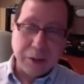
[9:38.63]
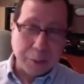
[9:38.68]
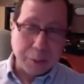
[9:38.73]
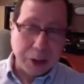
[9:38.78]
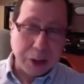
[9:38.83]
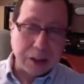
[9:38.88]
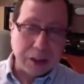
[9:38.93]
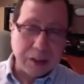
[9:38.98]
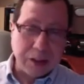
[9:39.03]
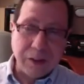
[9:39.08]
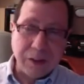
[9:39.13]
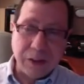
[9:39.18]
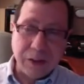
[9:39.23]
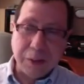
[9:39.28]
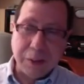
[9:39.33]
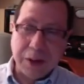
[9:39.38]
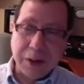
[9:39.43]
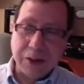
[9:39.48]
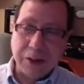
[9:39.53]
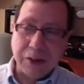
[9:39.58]
So
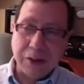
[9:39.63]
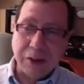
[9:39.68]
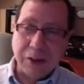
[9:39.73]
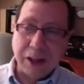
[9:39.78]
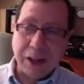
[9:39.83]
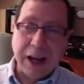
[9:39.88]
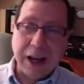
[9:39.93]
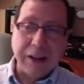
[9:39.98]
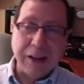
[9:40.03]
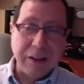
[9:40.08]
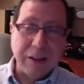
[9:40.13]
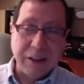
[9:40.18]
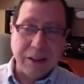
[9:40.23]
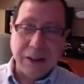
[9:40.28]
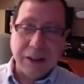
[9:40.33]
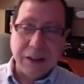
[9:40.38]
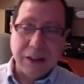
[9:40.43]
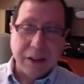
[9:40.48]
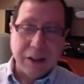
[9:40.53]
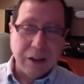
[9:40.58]
productivity measures that.
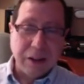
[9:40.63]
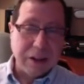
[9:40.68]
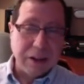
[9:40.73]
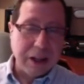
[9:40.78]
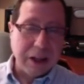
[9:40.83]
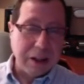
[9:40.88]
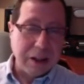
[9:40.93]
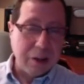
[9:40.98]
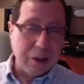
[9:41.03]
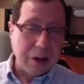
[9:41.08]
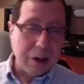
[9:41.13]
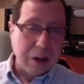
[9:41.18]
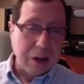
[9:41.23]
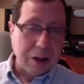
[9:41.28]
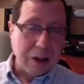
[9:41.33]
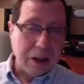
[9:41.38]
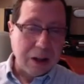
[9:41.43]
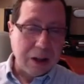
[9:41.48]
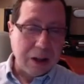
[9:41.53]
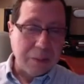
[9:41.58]
Okay,
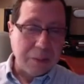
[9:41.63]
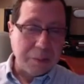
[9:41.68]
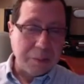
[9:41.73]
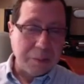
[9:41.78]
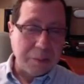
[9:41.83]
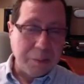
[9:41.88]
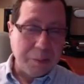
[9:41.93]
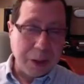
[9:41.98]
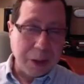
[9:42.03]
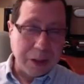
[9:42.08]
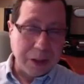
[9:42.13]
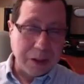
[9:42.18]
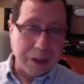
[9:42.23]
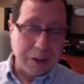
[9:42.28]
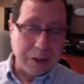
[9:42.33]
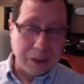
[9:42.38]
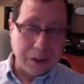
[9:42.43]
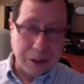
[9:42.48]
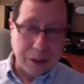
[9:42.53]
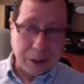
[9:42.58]
but
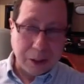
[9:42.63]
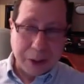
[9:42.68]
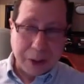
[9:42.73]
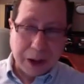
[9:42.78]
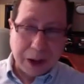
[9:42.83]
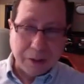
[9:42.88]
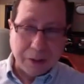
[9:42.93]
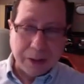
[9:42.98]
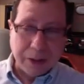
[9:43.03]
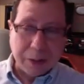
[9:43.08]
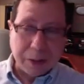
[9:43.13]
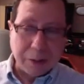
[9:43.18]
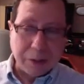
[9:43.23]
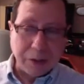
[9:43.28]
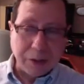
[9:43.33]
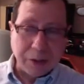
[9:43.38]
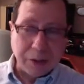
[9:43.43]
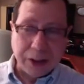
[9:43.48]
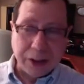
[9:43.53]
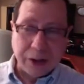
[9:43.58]
there's the power of
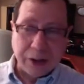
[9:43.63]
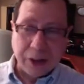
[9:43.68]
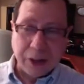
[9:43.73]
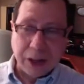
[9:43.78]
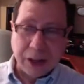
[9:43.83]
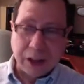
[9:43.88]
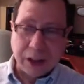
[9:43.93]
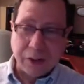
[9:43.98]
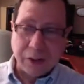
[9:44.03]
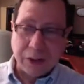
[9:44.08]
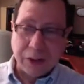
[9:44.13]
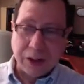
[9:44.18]
language for other things.